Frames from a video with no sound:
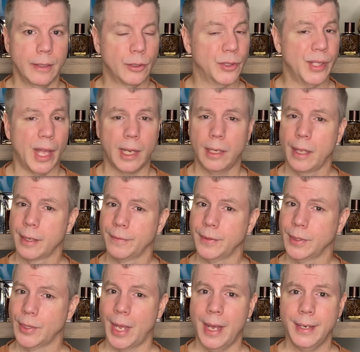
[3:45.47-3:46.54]
There's not a lot of
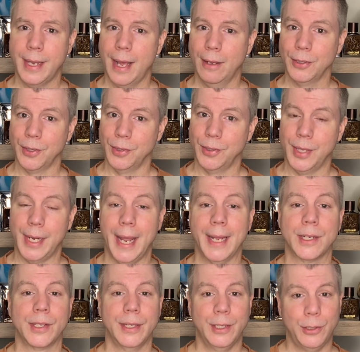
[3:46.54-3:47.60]
design houses that
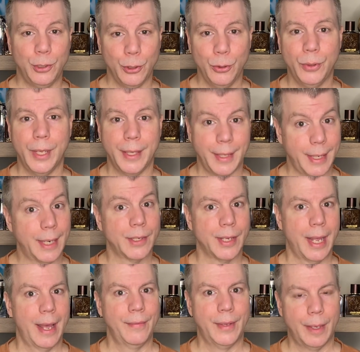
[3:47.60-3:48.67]
actually do that
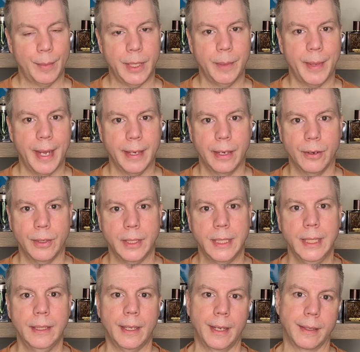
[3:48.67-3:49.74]
actually have that money back
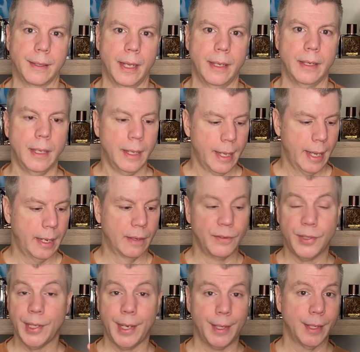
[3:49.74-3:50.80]
guarantee like that, and
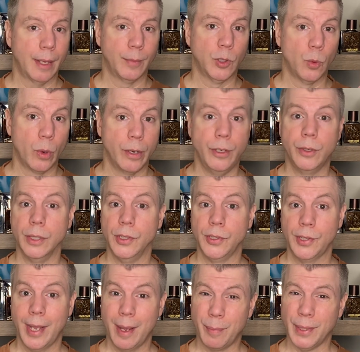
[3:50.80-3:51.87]
have set it up to where you can
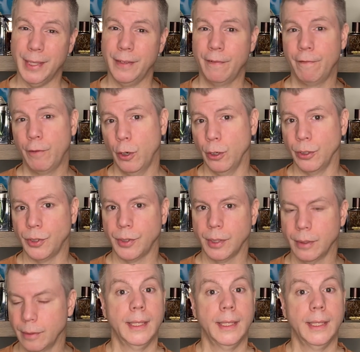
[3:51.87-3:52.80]
sample it first.